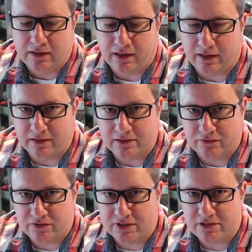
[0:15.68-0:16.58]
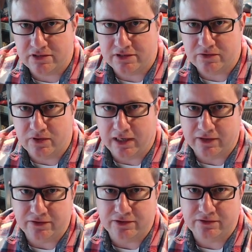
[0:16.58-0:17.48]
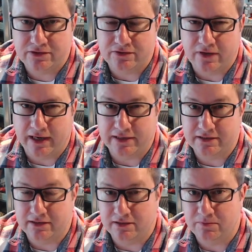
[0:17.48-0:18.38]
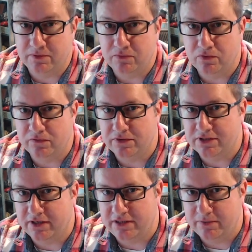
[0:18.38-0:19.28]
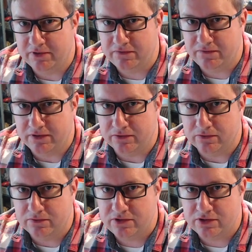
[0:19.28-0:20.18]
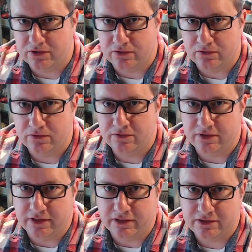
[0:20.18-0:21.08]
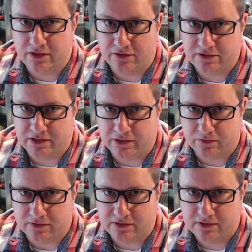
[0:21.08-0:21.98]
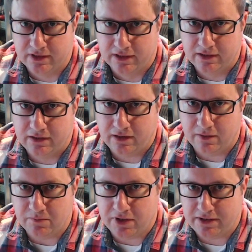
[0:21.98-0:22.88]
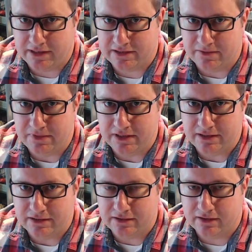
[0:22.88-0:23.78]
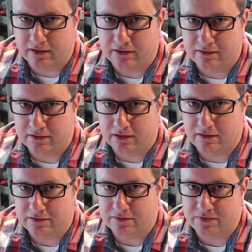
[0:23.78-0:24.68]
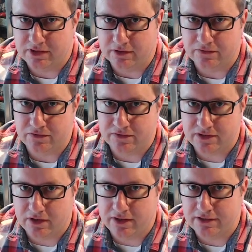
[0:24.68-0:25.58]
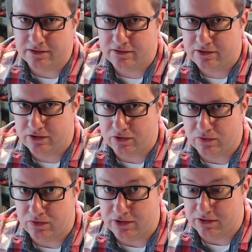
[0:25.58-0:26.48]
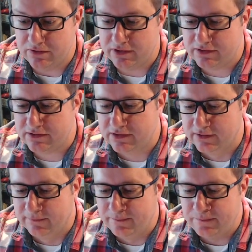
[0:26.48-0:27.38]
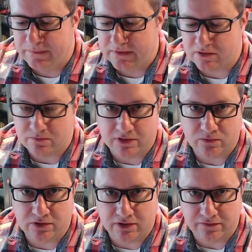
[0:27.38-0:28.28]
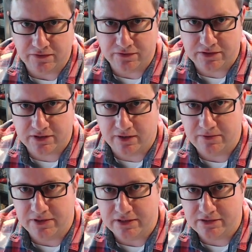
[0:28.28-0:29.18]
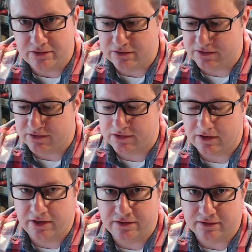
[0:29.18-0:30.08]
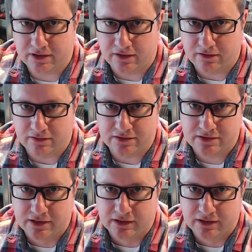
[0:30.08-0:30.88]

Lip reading: and they're essentially to allow you to add a little bit more of a dynamic feel to the turn sequence. And by that I mean the cards themselves are assigned to the units. Doesn't matter what kind of unit type it is, you just assign the cards